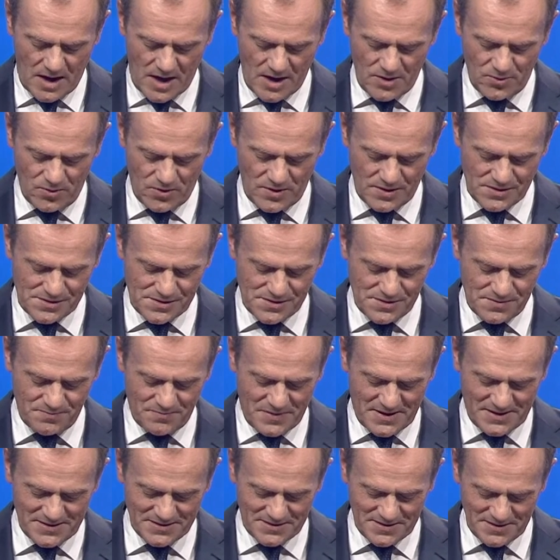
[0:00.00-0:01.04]
I was
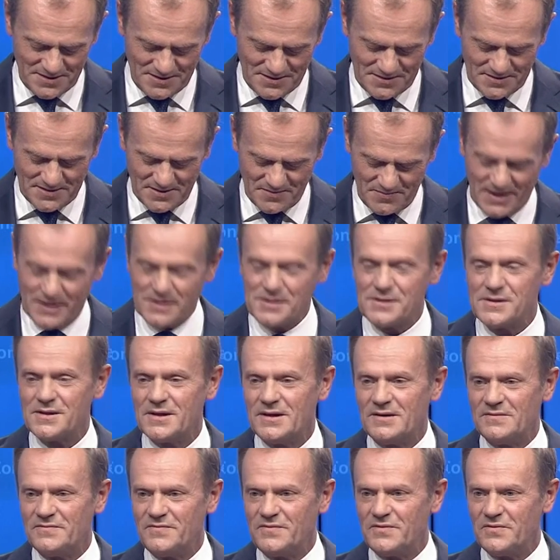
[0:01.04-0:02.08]
party leader
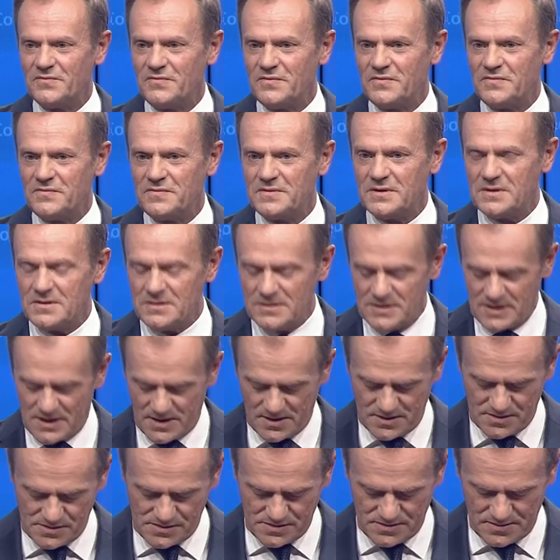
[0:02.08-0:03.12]
myself for 15
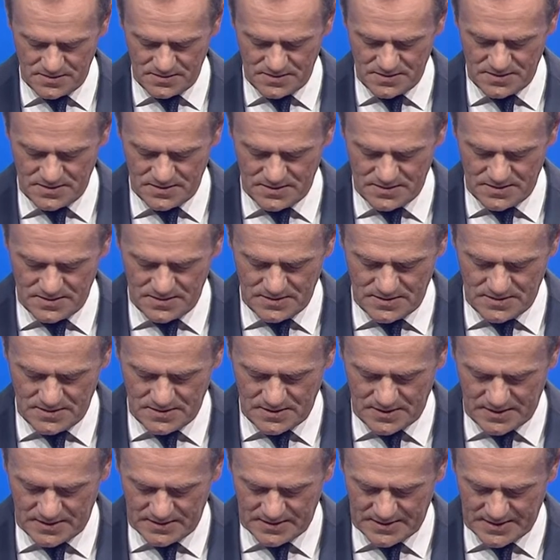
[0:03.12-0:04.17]
years,
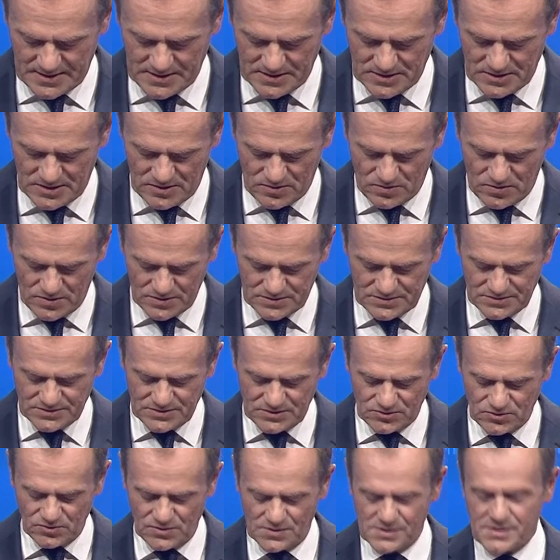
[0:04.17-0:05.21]
and I know what
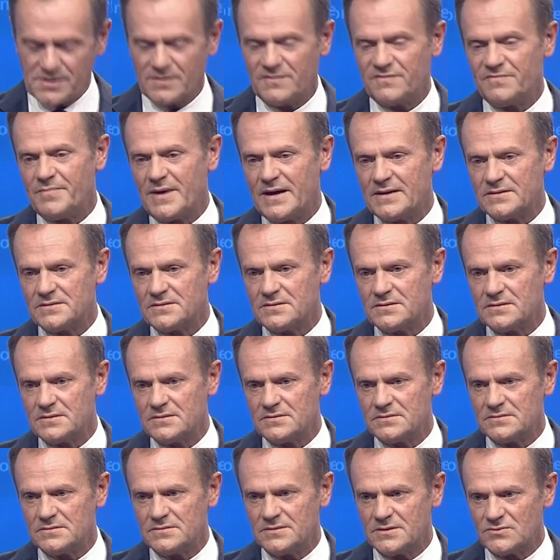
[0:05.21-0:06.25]
the rules of
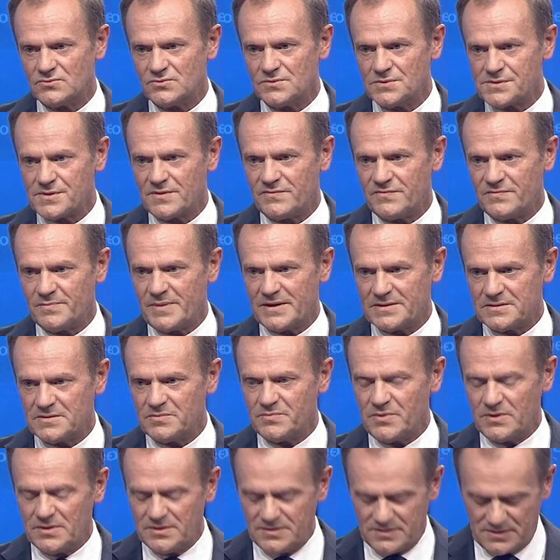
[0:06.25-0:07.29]

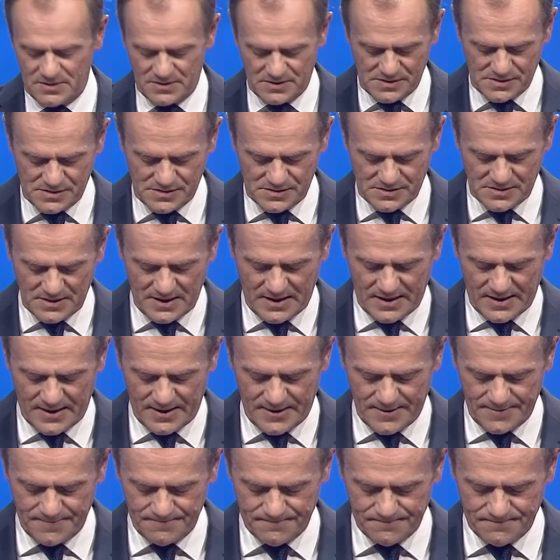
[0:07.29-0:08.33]
party politics
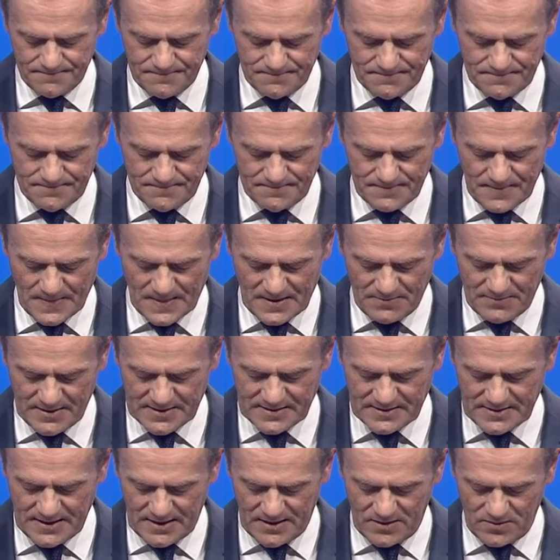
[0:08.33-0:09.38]
are.
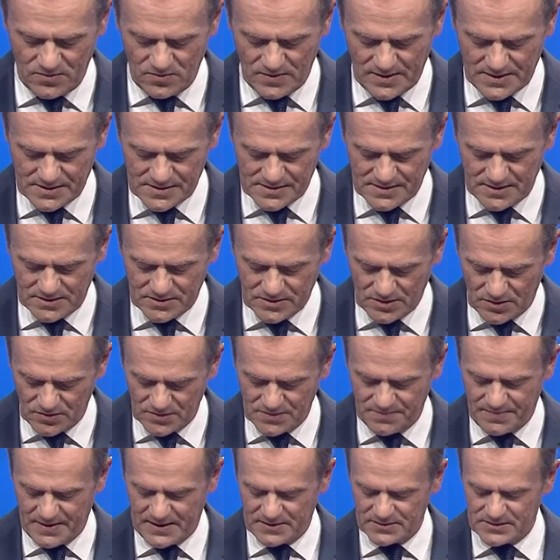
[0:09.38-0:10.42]
But now, once the
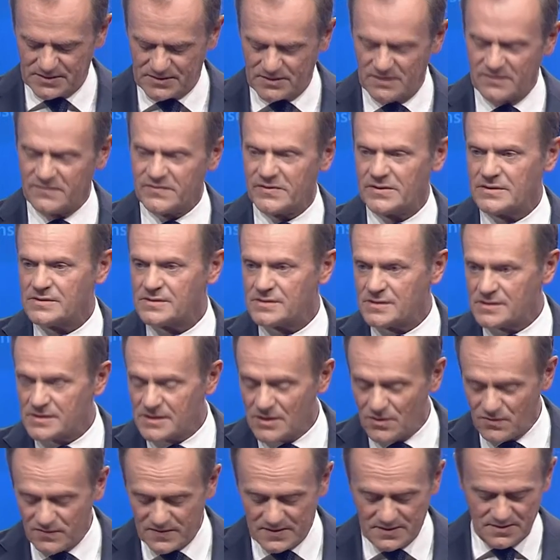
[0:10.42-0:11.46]
Tory party conference
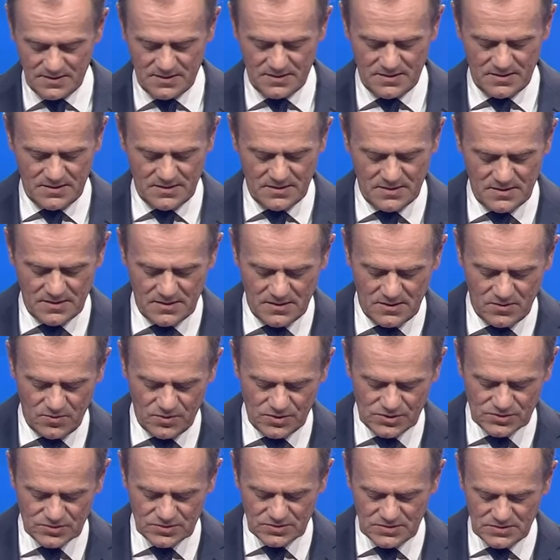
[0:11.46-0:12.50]
is over,
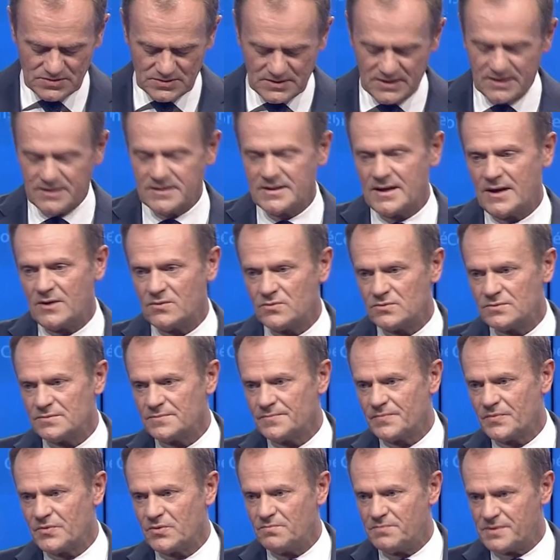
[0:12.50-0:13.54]
we should get down
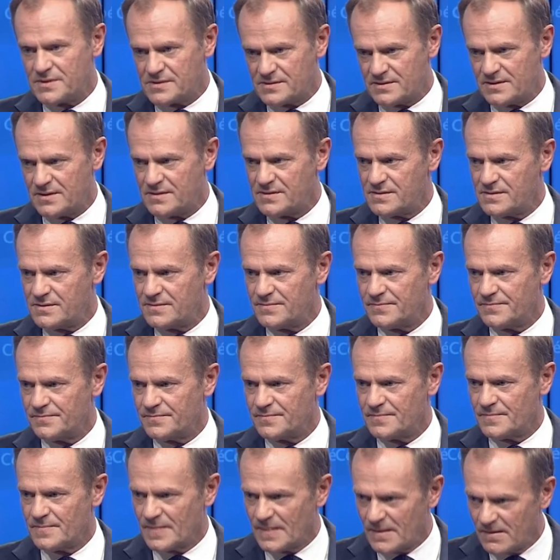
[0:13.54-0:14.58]
to business.
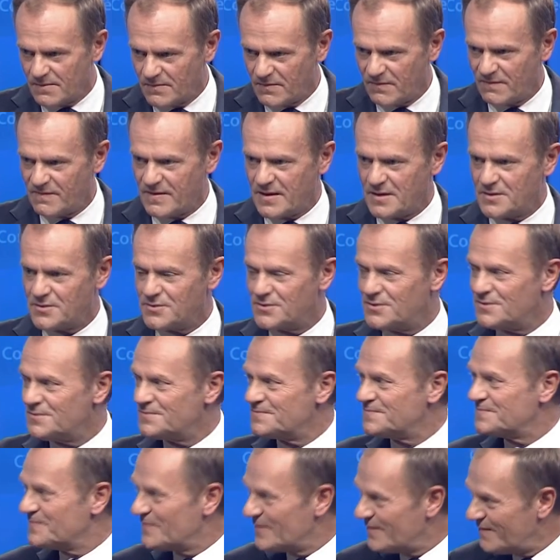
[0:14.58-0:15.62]
Thank
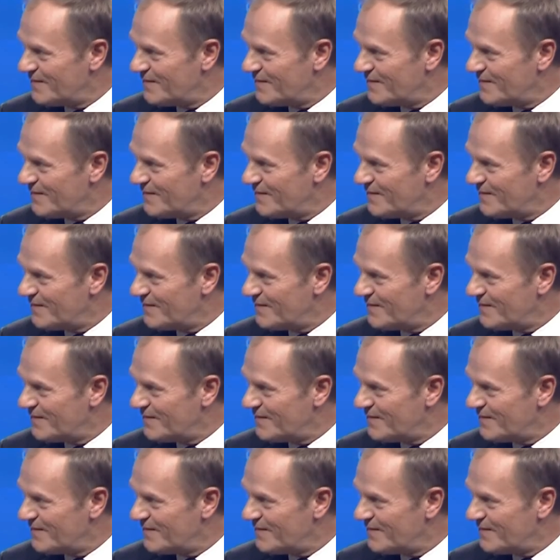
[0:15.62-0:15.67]
you.